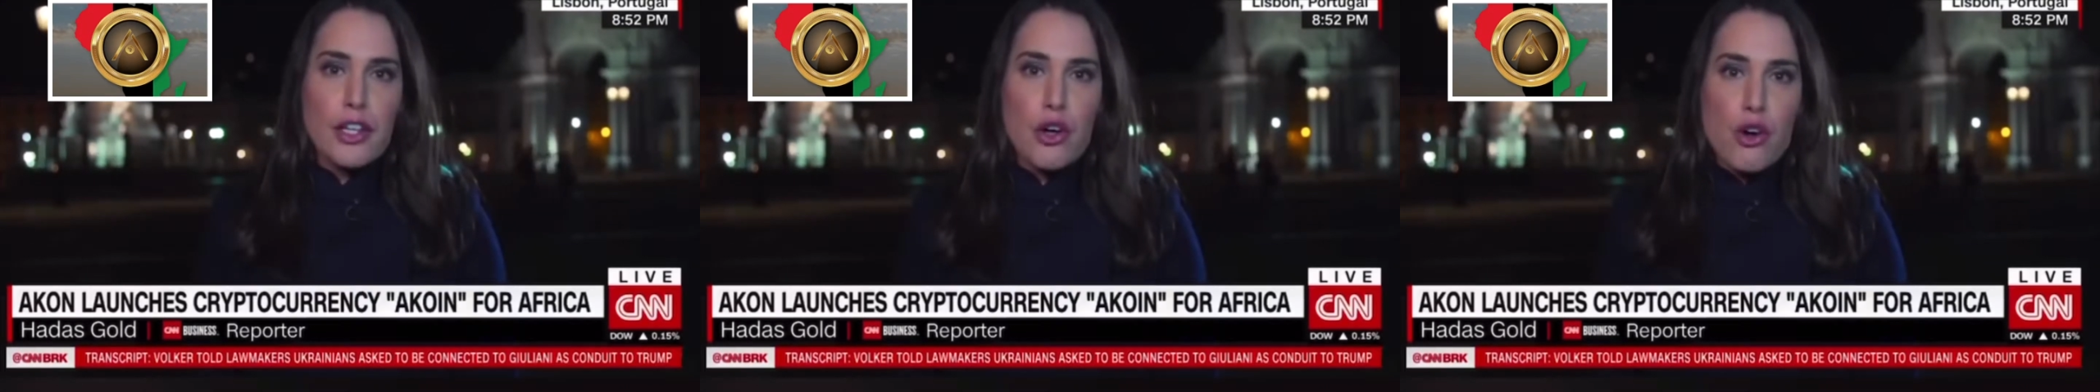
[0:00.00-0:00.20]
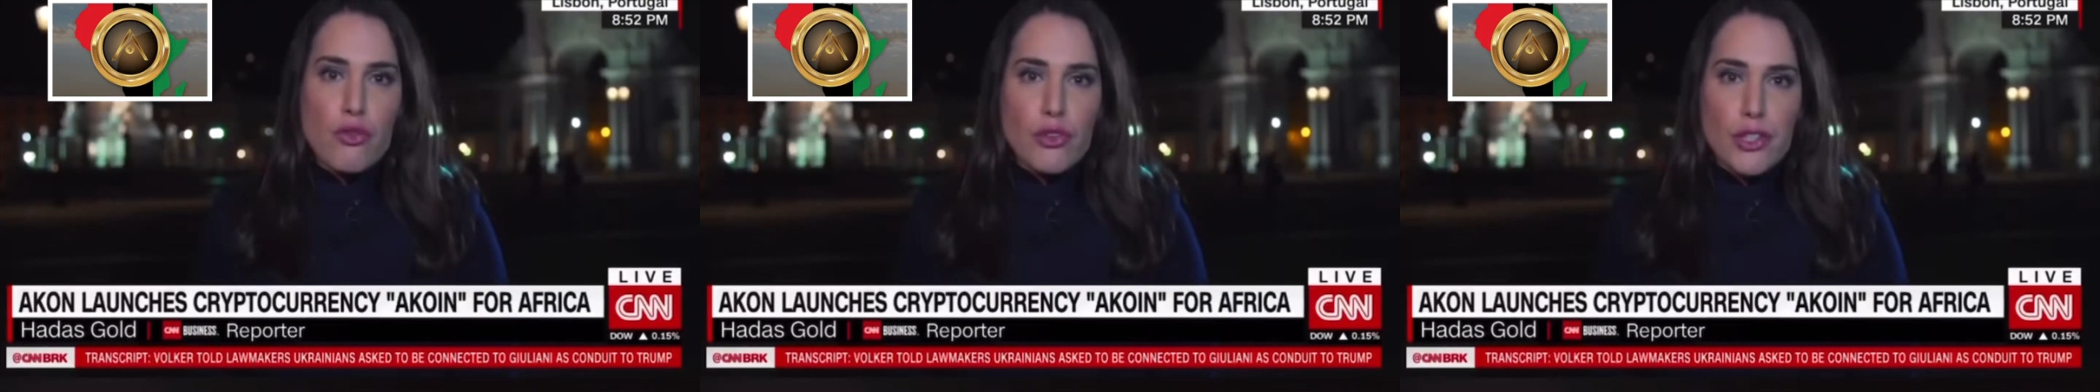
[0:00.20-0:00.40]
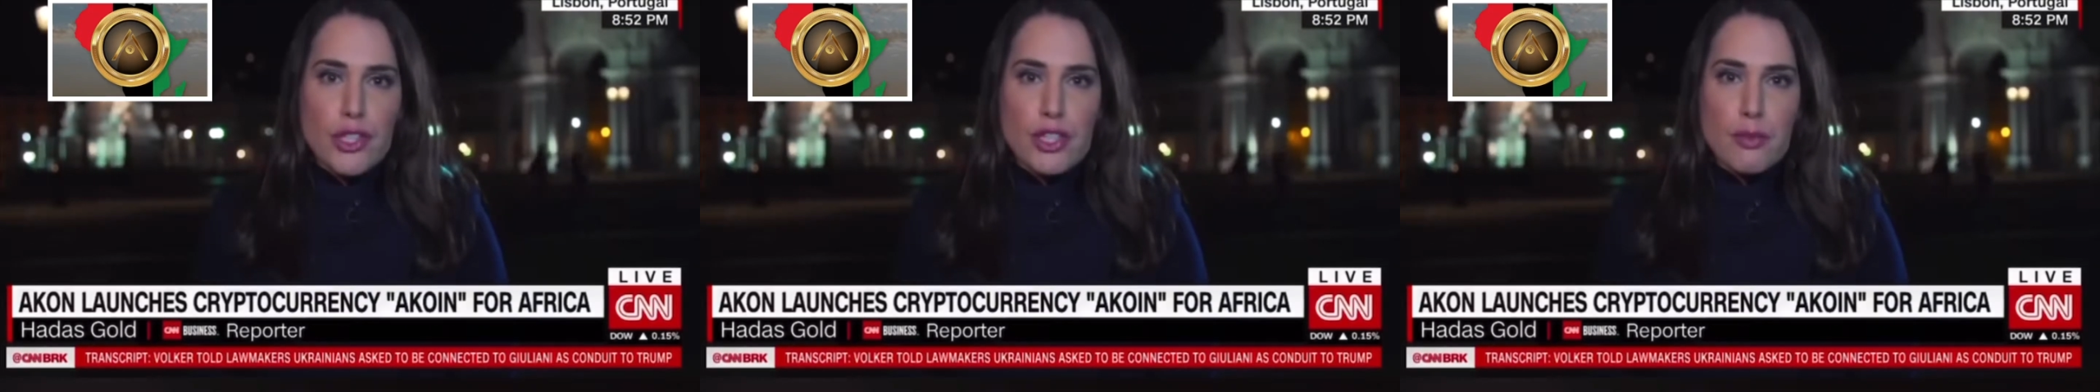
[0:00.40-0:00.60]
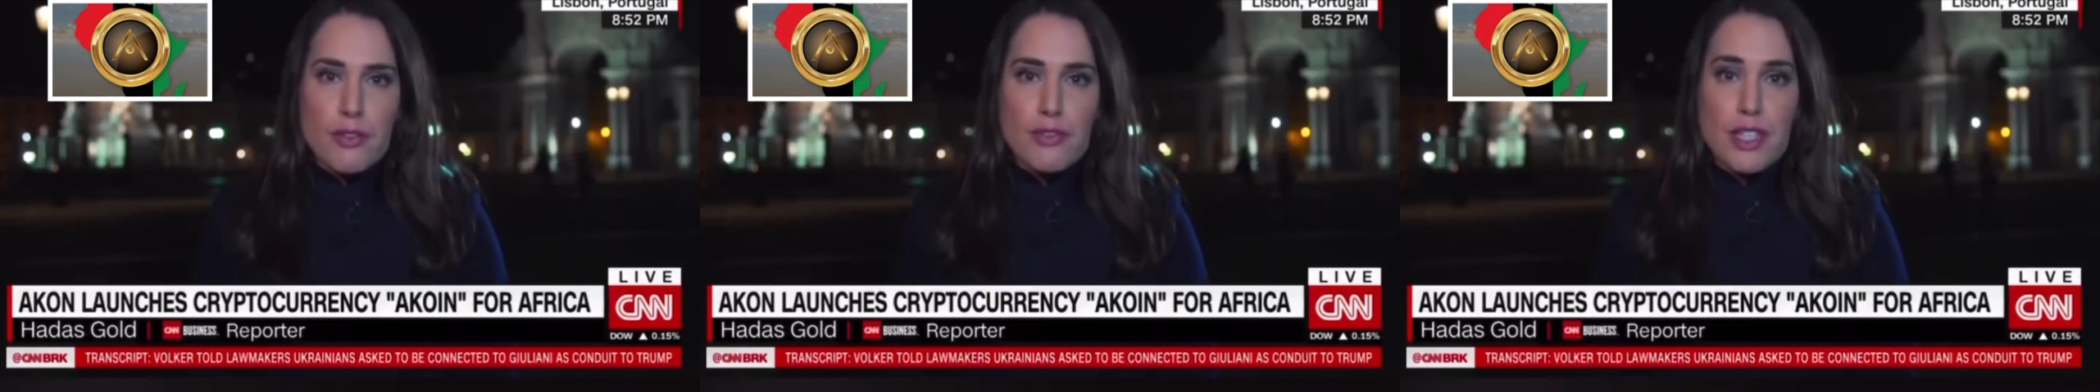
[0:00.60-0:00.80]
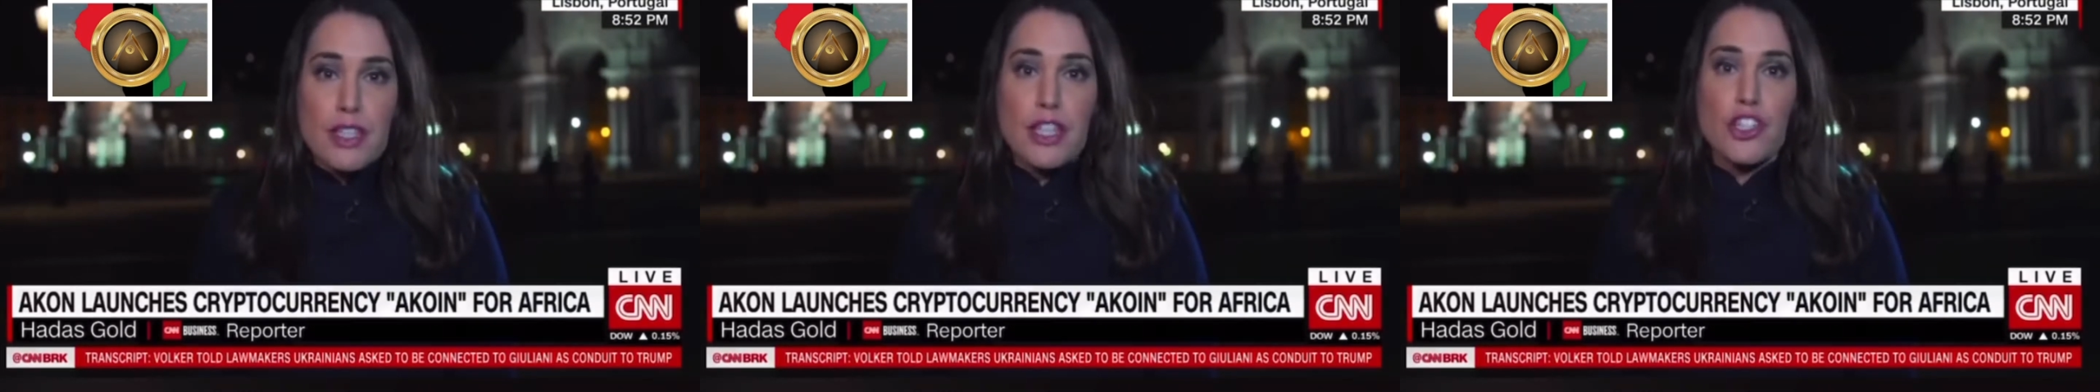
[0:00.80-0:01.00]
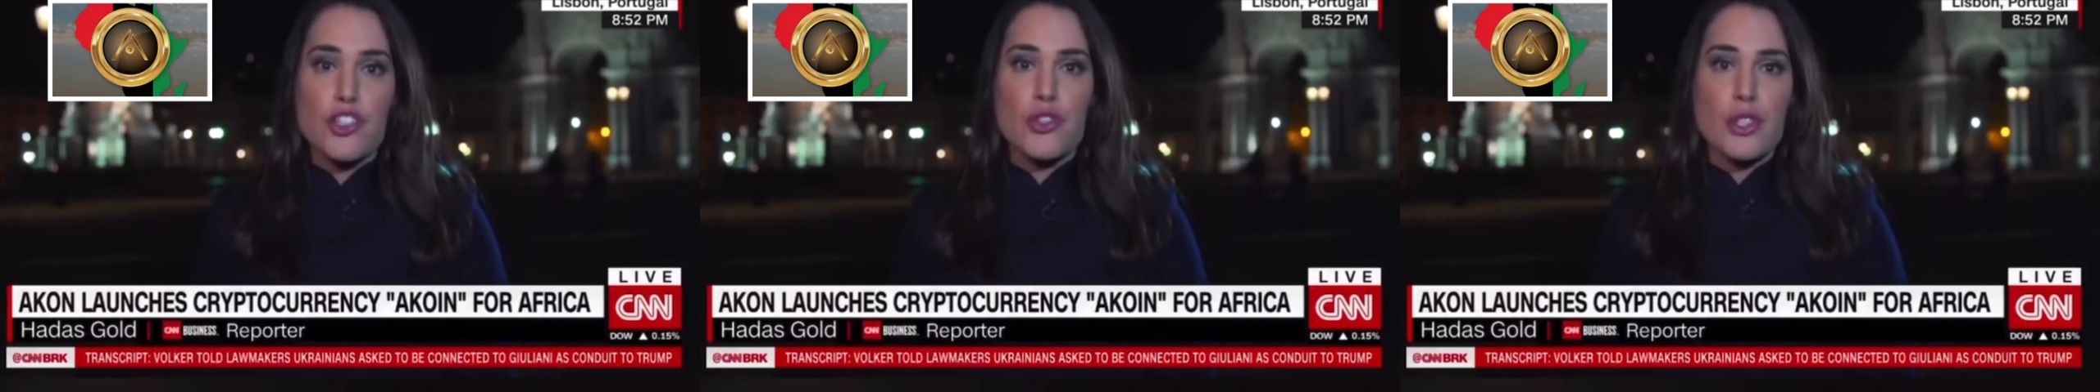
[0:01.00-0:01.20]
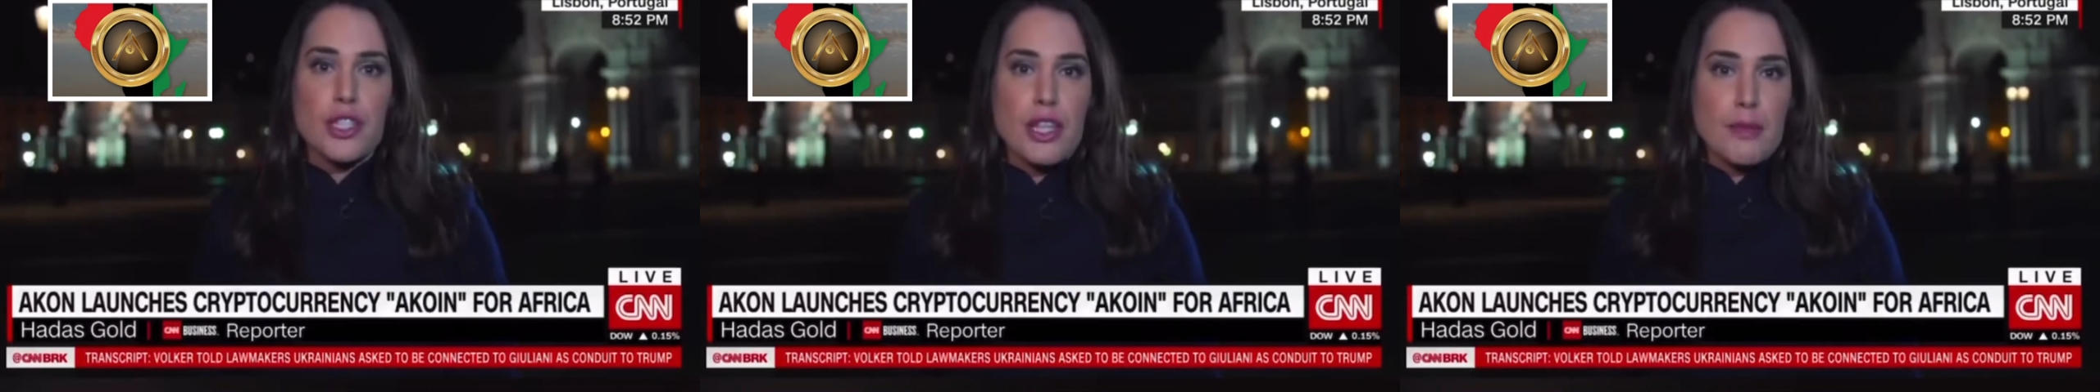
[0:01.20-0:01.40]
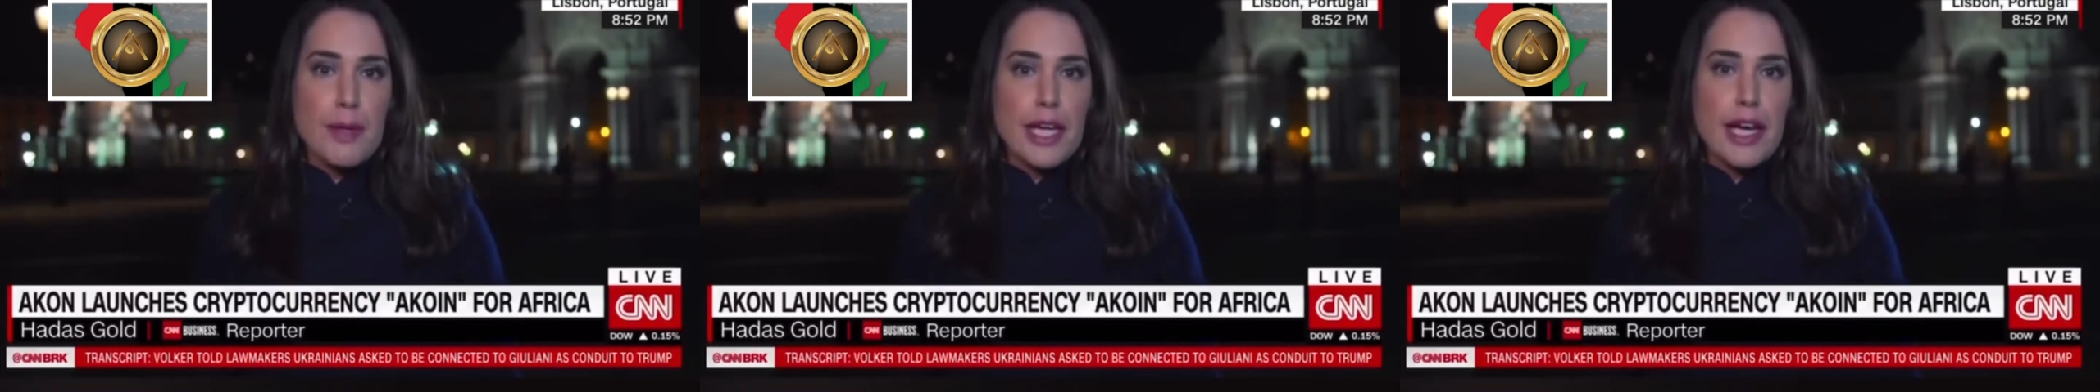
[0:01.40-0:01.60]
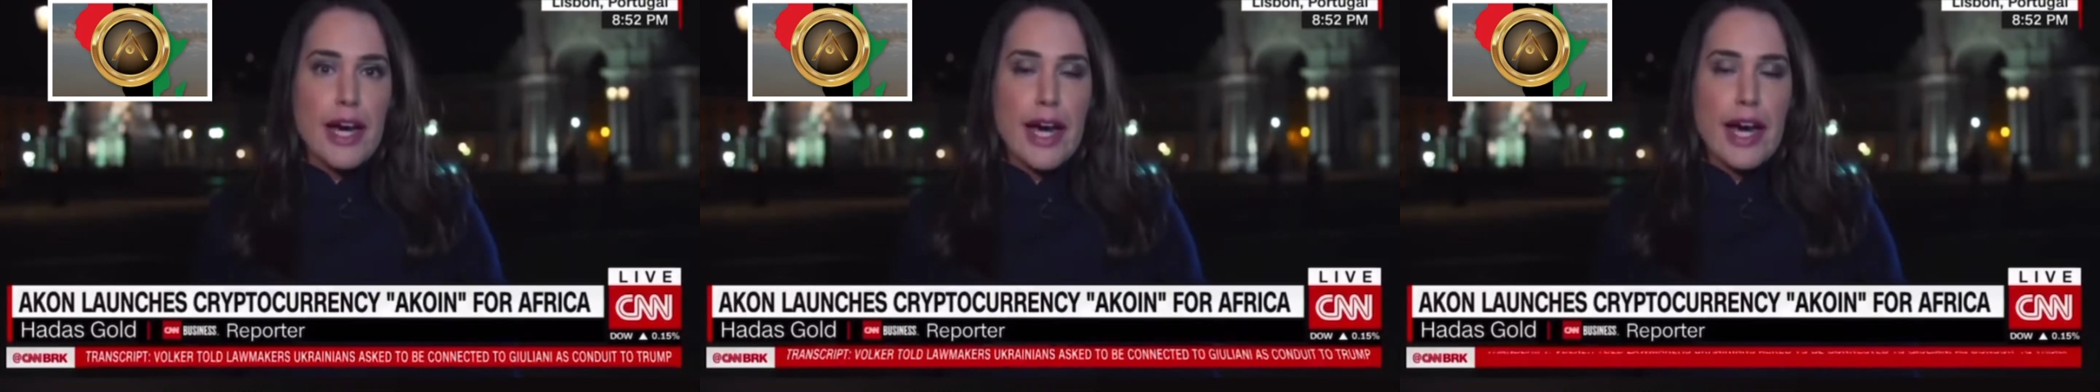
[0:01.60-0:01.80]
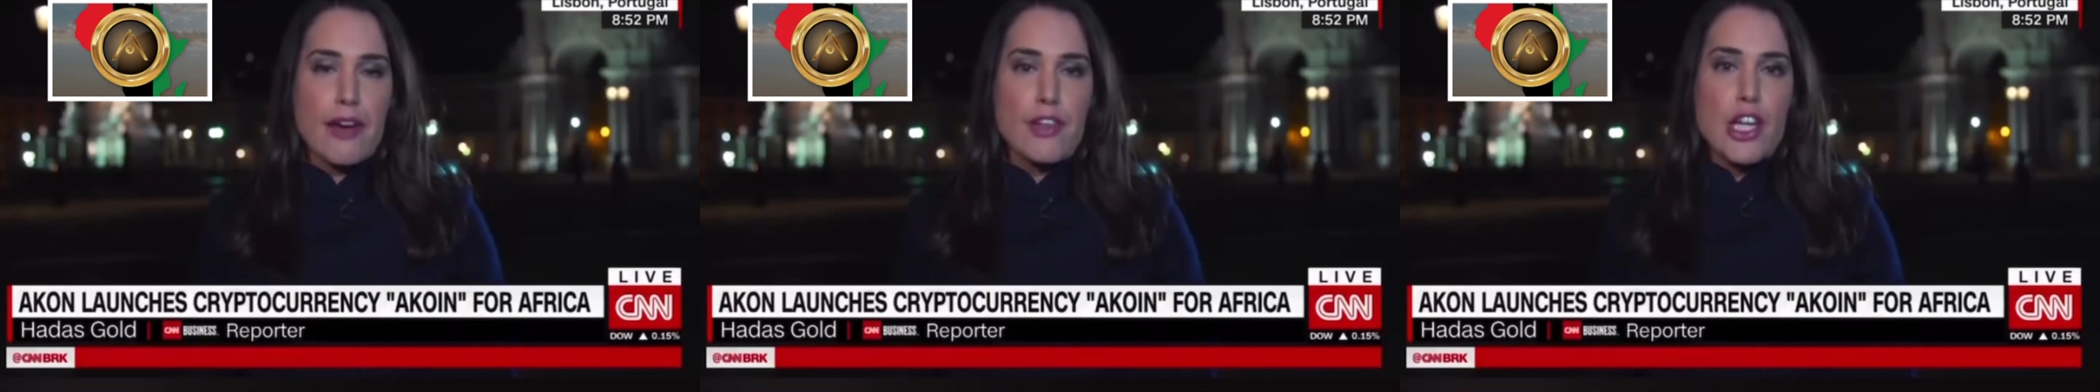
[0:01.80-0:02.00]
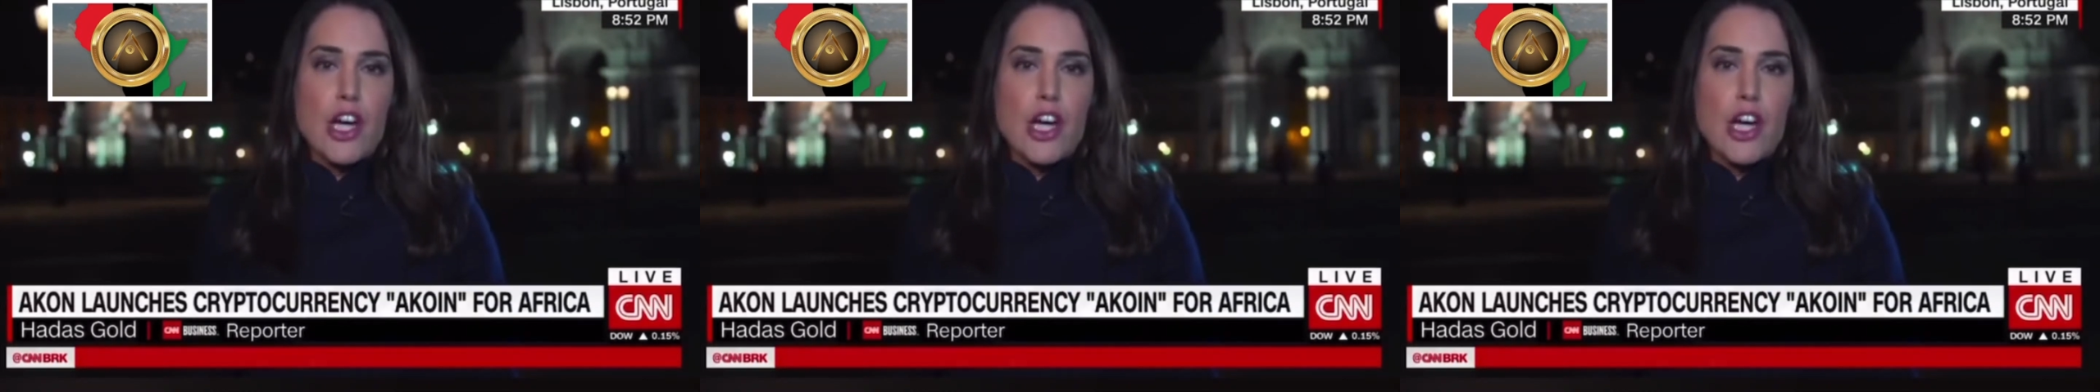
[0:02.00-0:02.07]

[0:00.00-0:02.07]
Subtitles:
over some of the issues that they might have